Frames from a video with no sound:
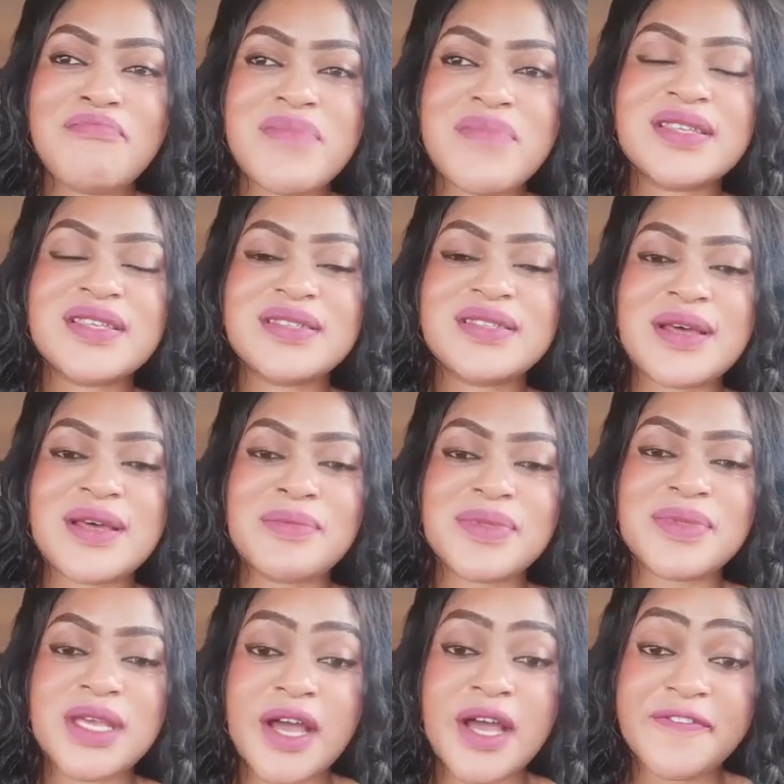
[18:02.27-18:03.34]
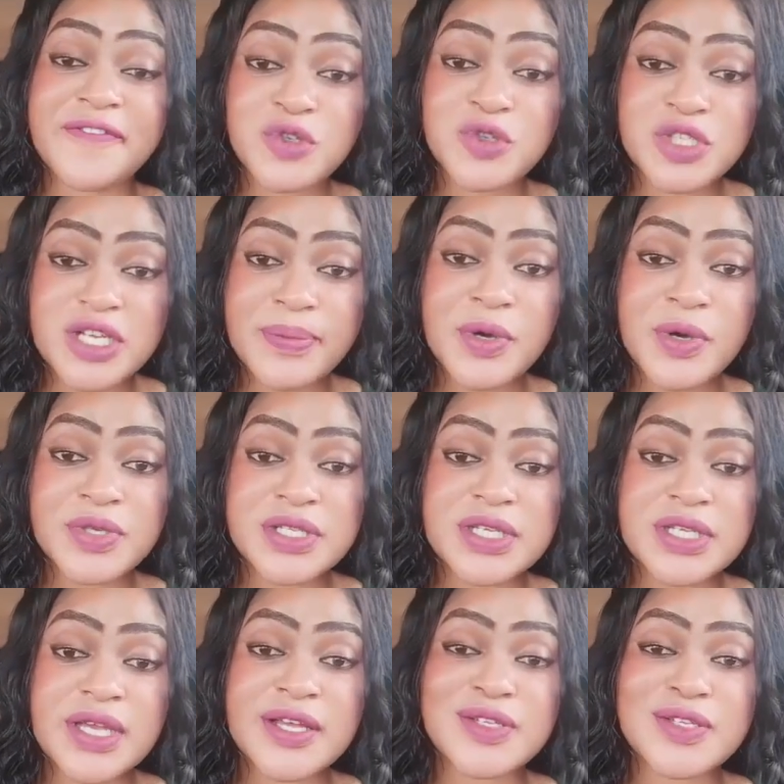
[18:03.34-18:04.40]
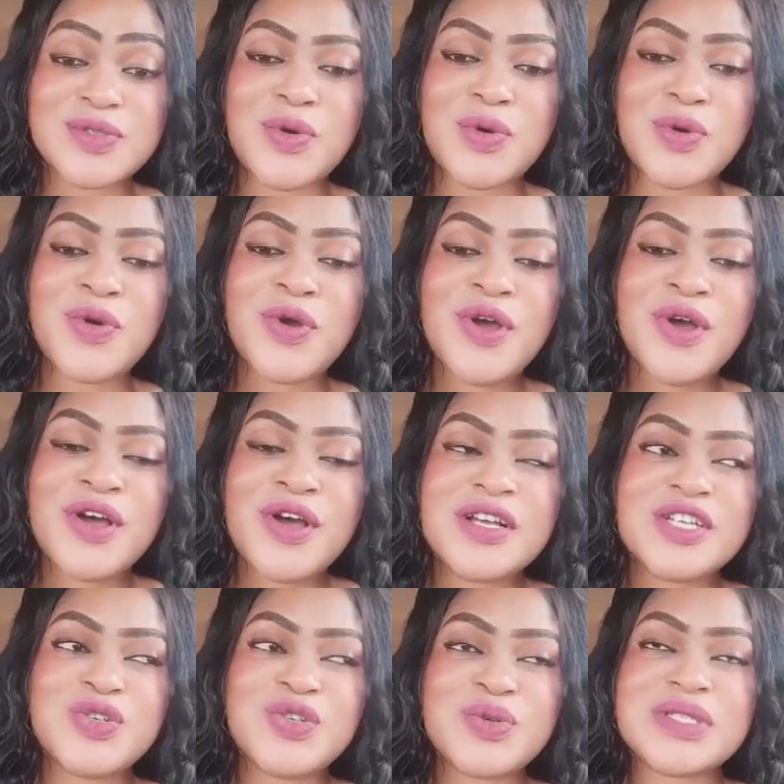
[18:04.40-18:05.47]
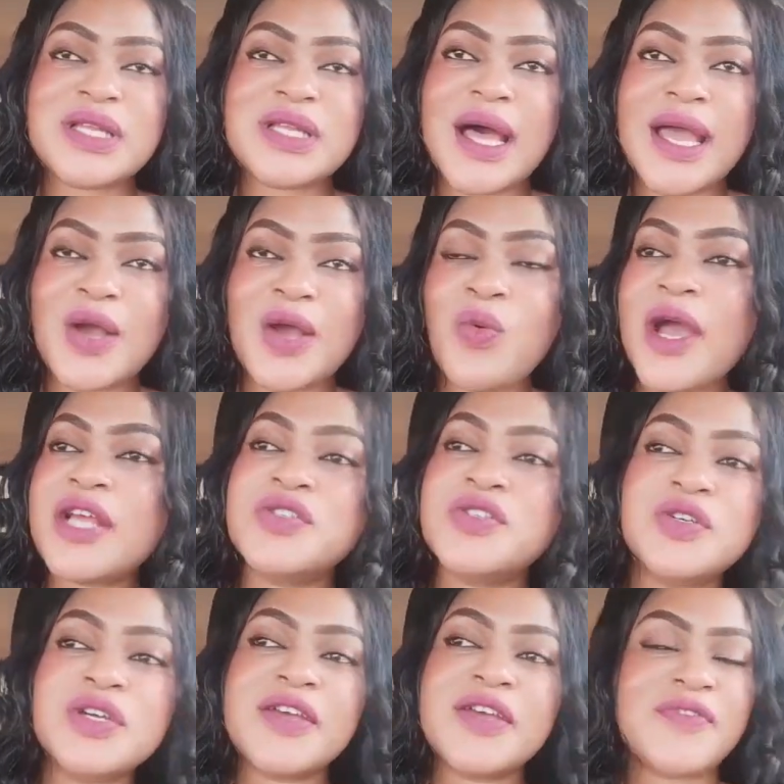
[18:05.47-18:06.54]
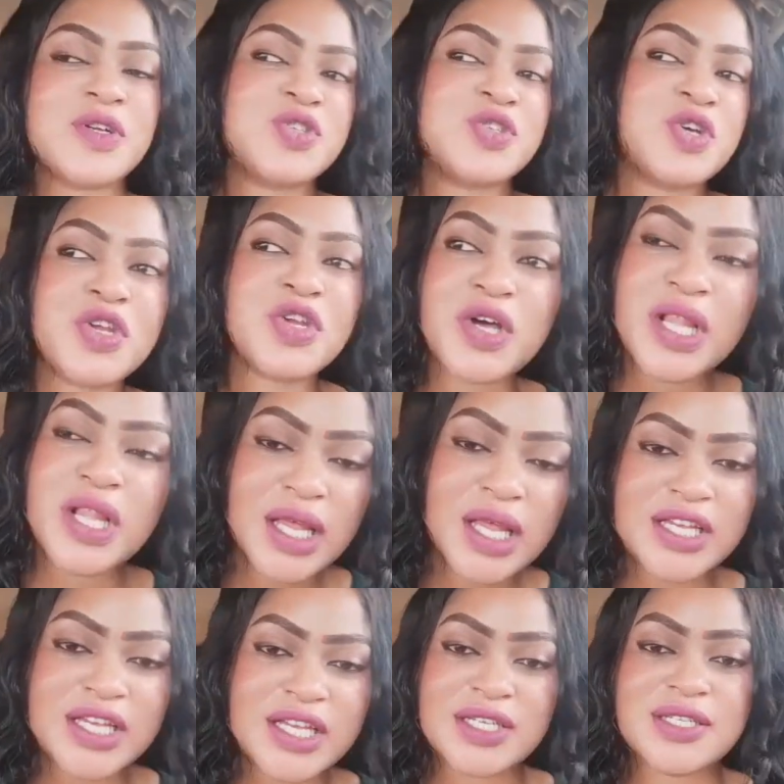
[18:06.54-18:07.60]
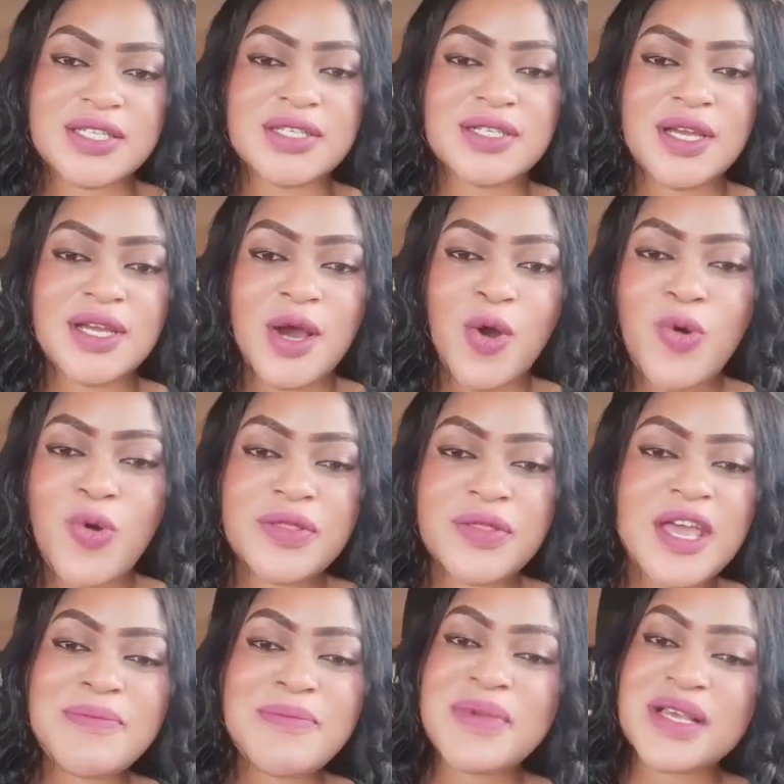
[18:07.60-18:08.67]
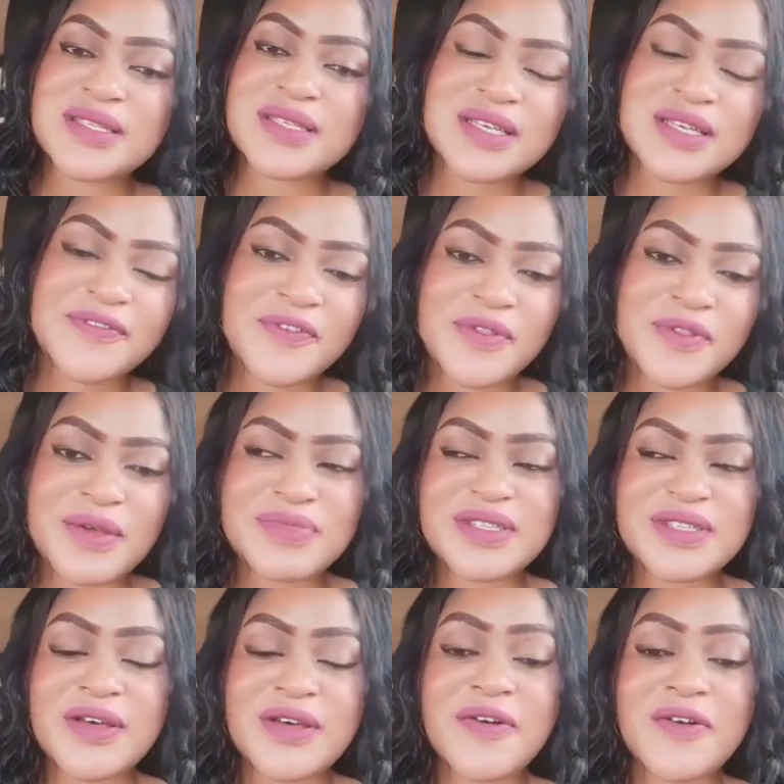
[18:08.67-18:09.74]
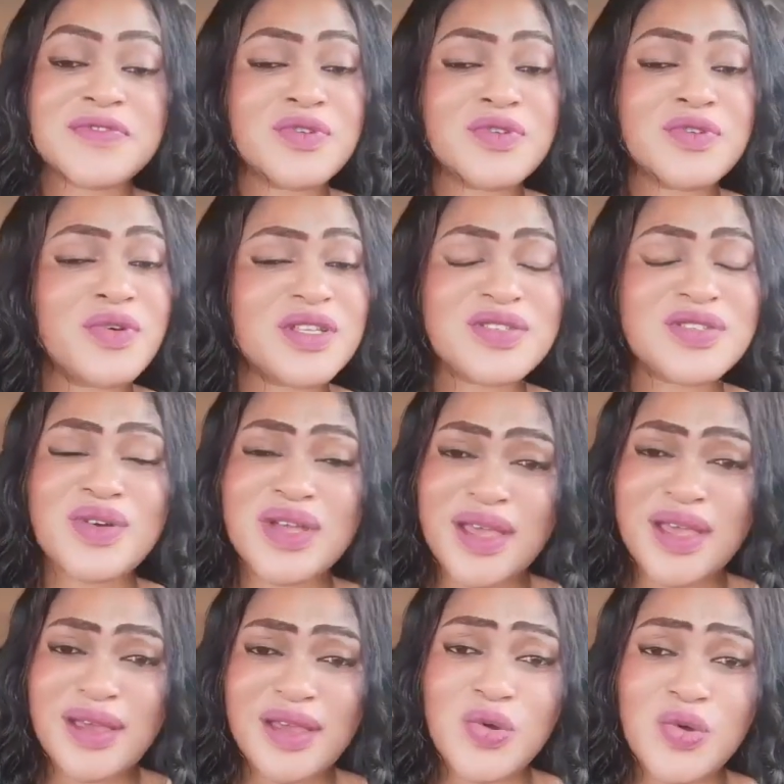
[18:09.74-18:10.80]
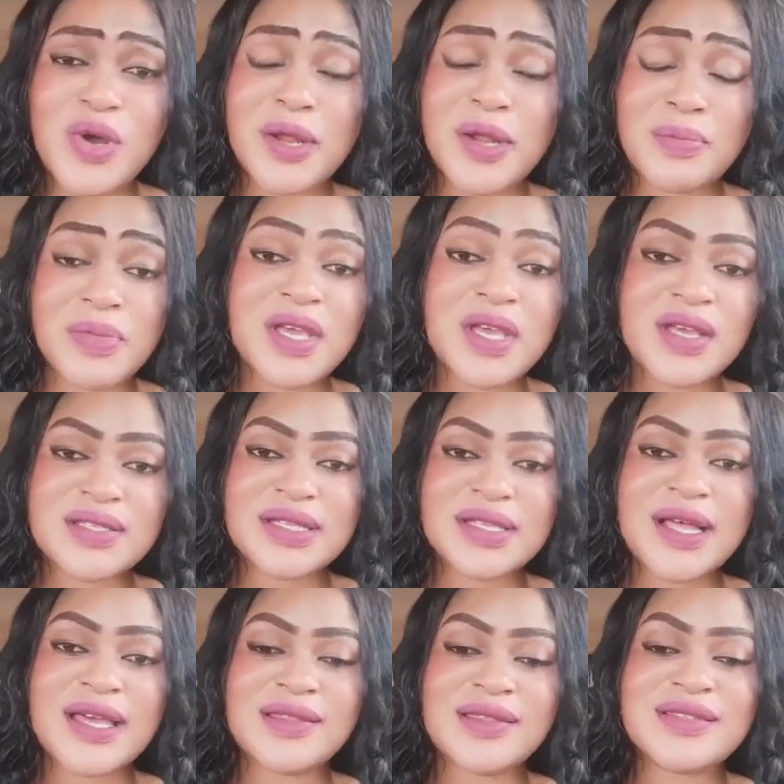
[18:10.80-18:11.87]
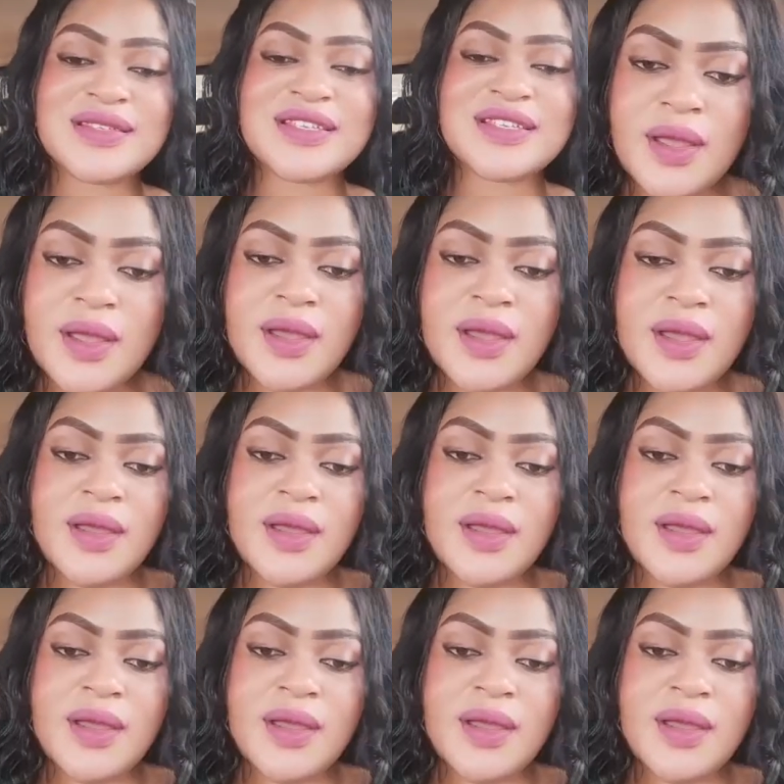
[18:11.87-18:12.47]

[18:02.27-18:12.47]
mixed something I've talked about here. So she was like, why do you give out your knowledge when they mix it for themselves? No, it's okay, you can mix. Like, these are